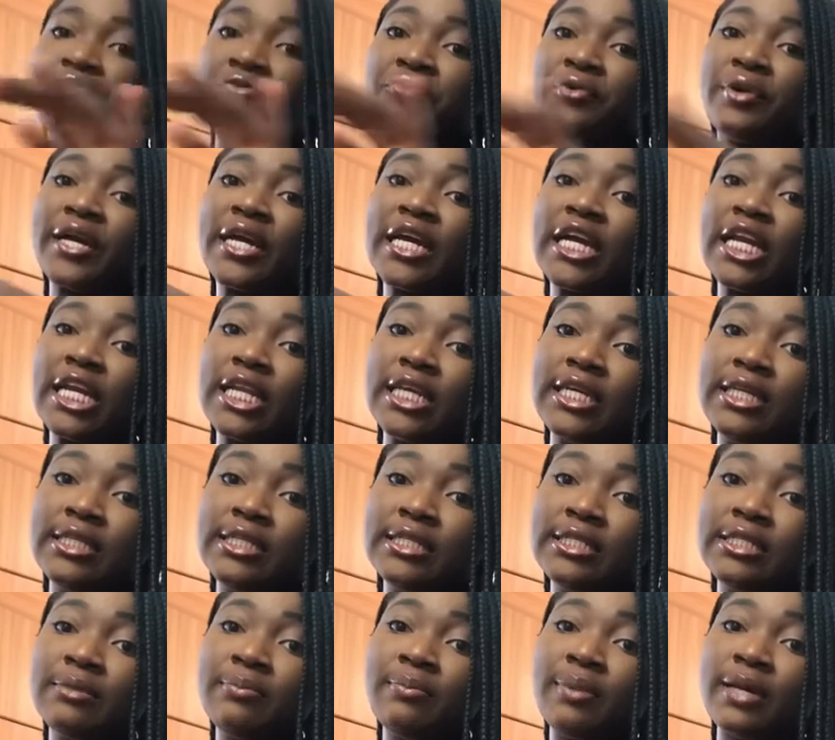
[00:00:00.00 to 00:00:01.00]
were
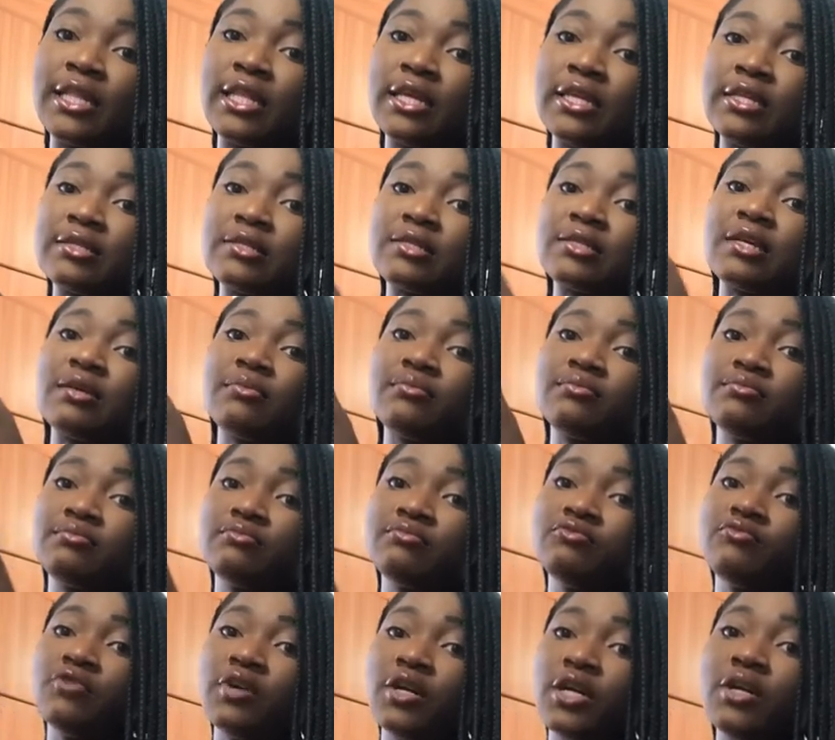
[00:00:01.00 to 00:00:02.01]
claimed, but then some
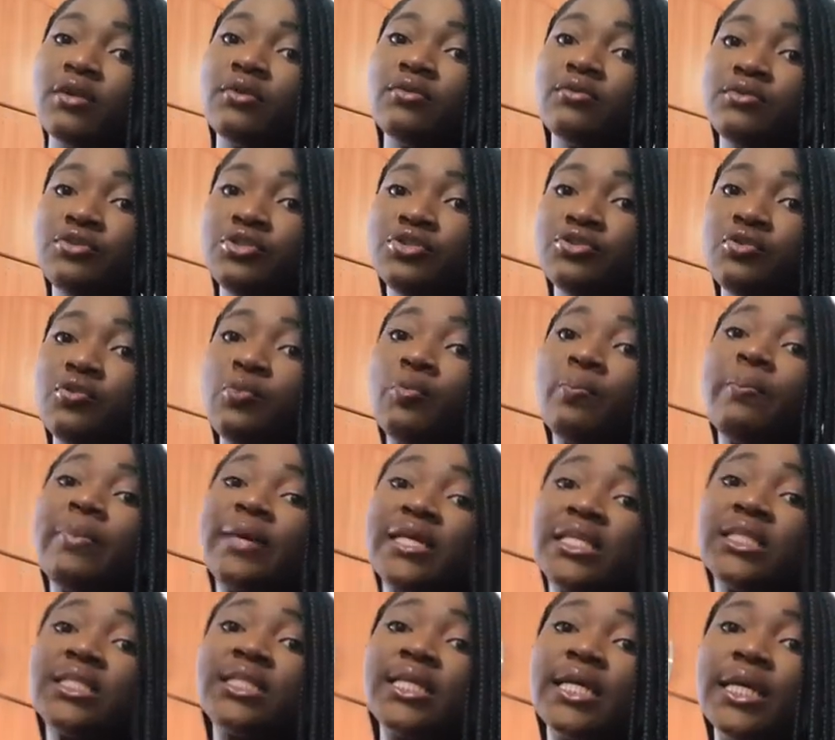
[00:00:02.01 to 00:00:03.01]
were, you know,
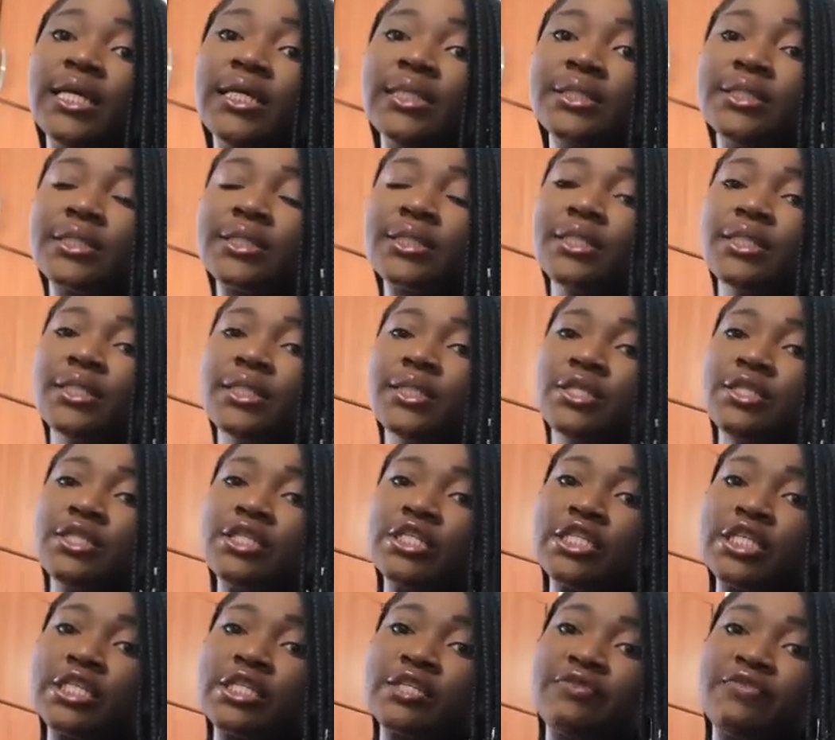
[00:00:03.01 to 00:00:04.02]
maintained
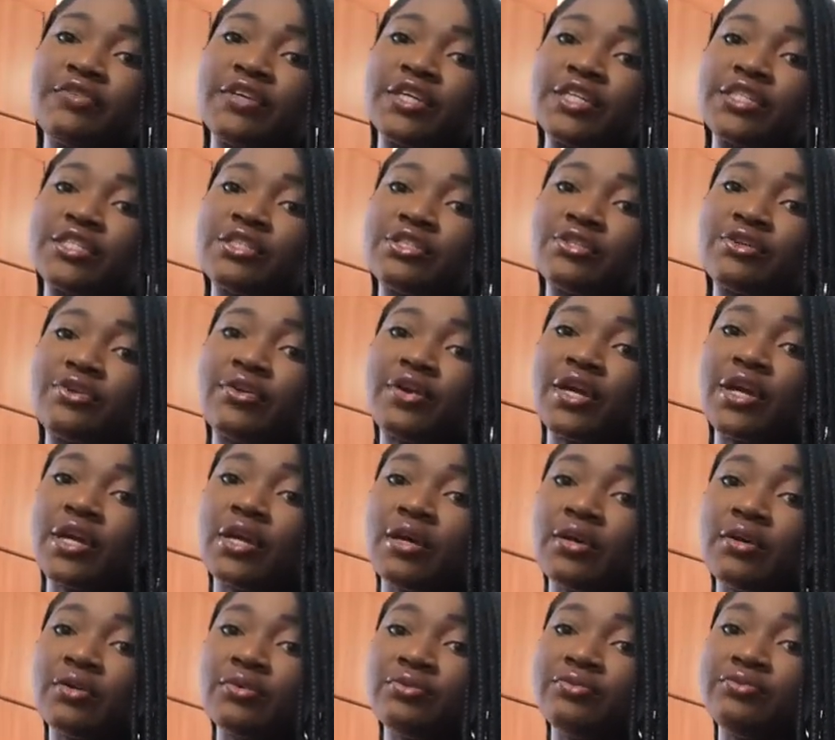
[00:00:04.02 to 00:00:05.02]
just for
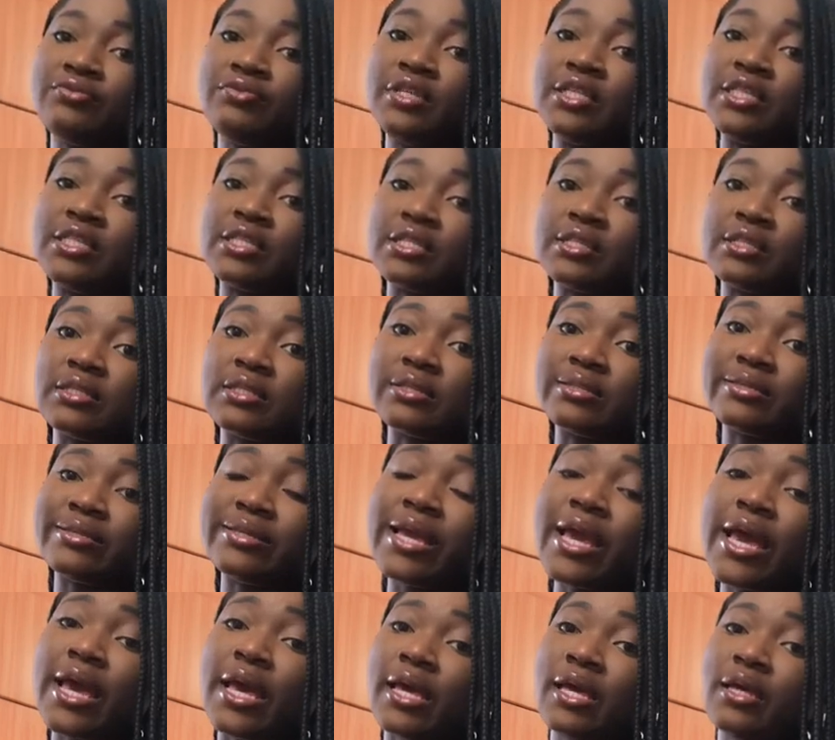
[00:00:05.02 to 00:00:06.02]
historical reasons.
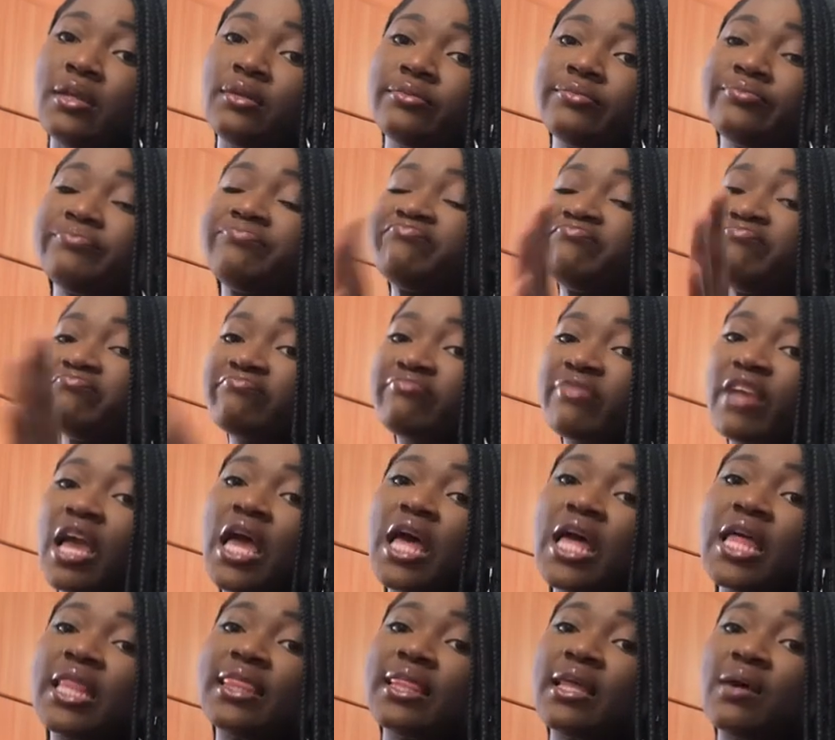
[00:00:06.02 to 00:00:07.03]
Yeah,
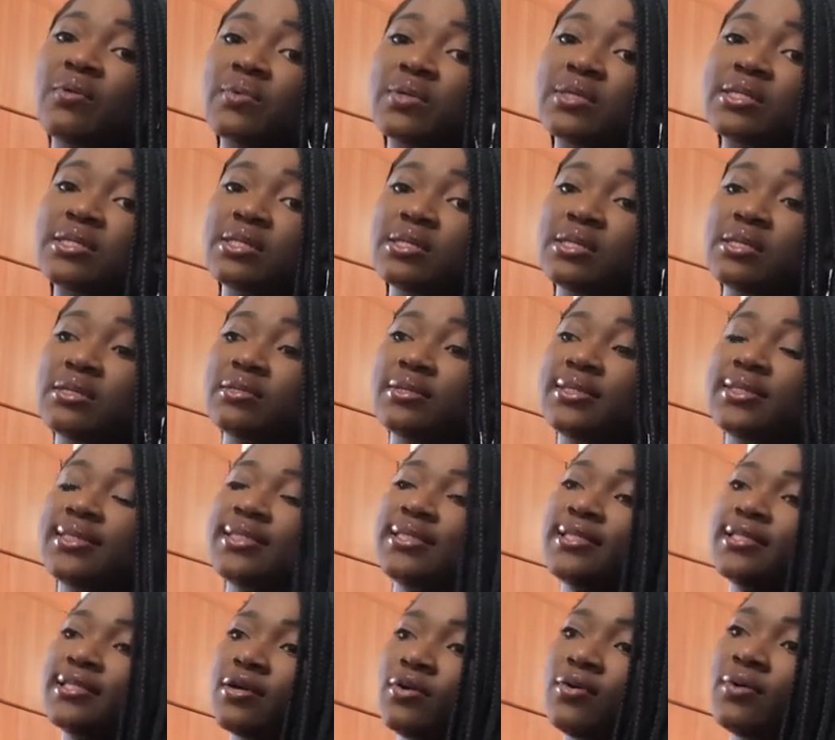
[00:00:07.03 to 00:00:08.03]
that was it.
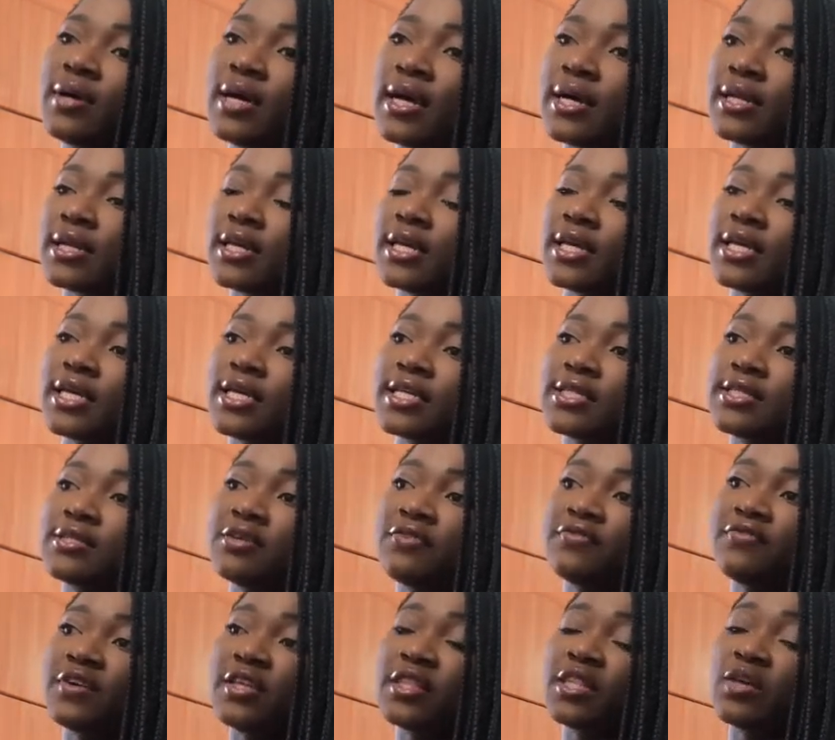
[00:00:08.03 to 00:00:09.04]
So at Hagia
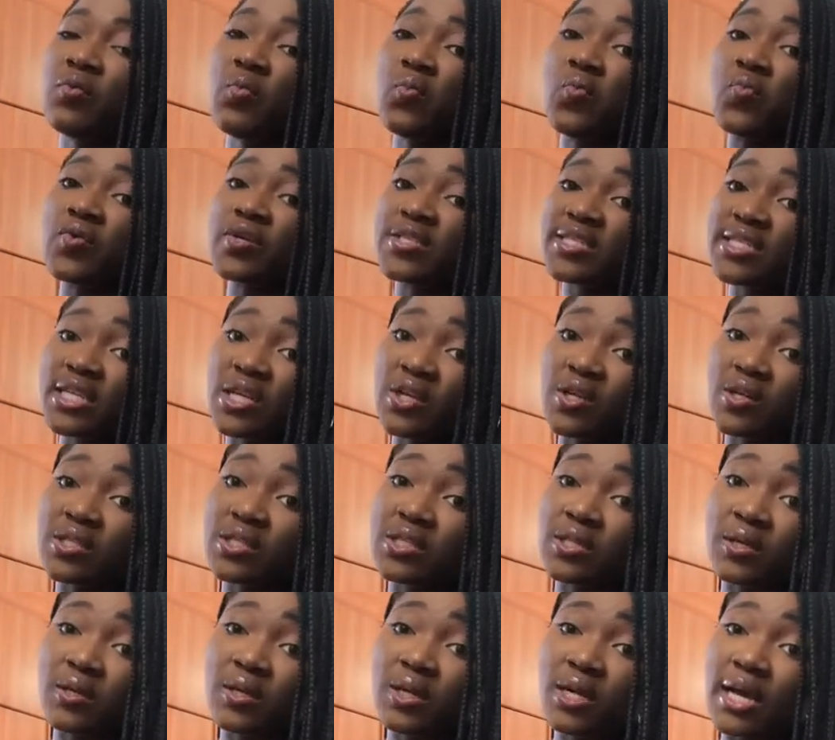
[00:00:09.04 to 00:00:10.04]
Sophia, there was a lot
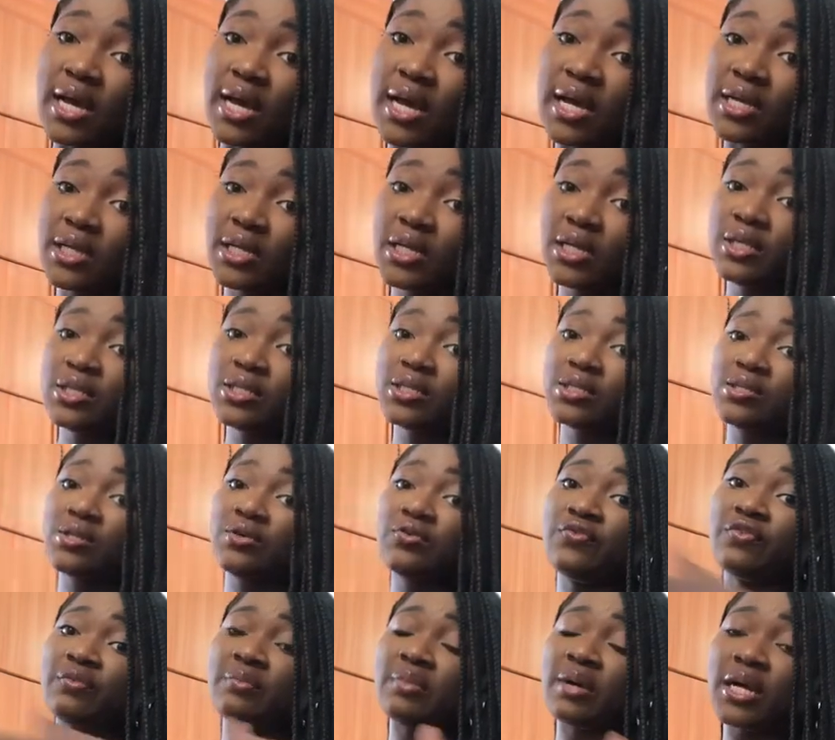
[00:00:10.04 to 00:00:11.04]
to look at. So
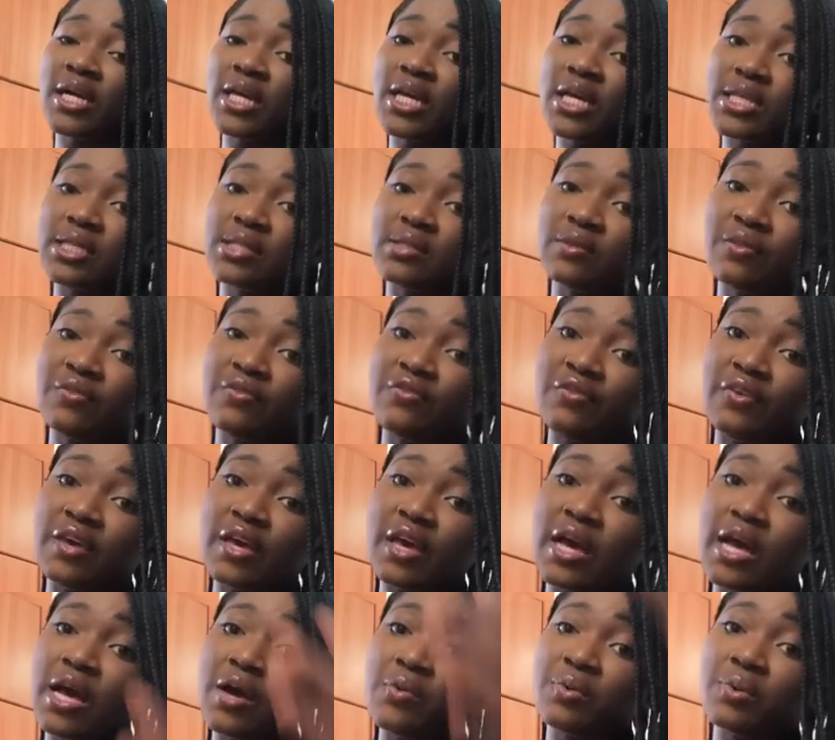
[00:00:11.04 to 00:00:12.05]
from Hagia
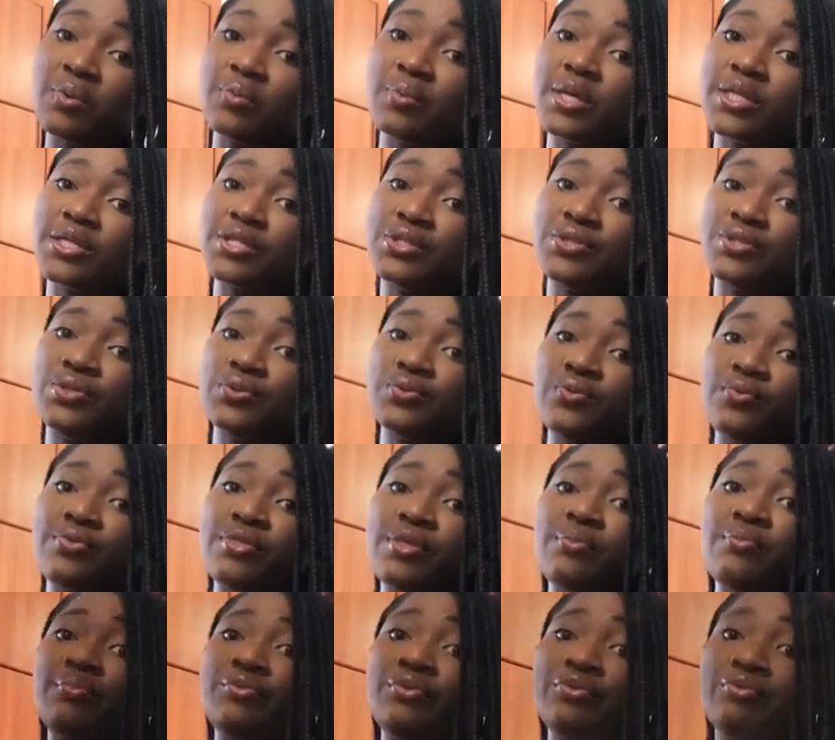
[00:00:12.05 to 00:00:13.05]
Sophia, we went to the
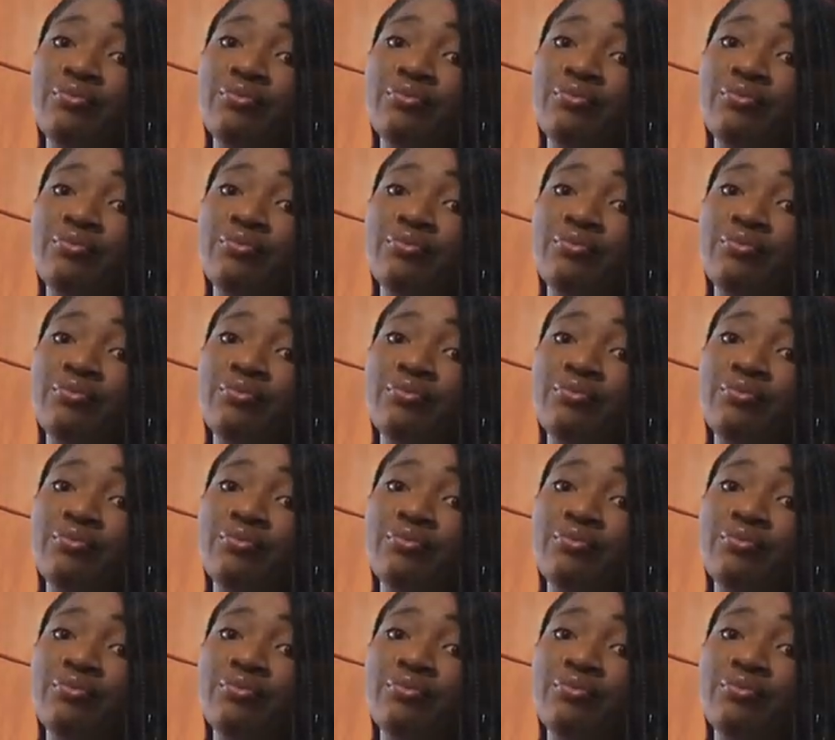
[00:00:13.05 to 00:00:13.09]
Blue